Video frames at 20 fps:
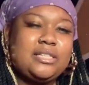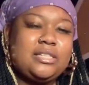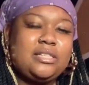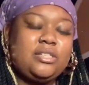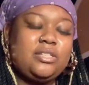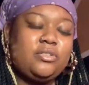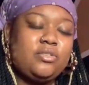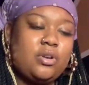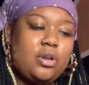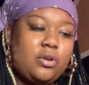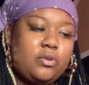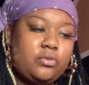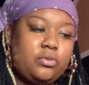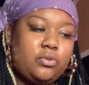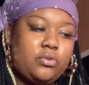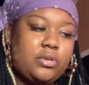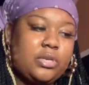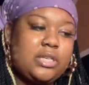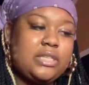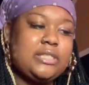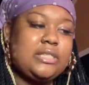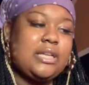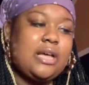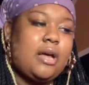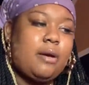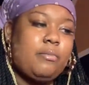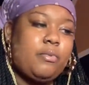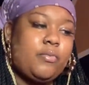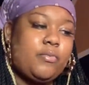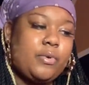you know, during this
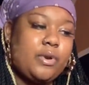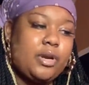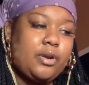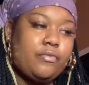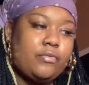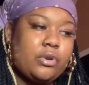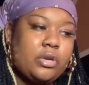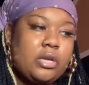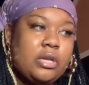time or whatever.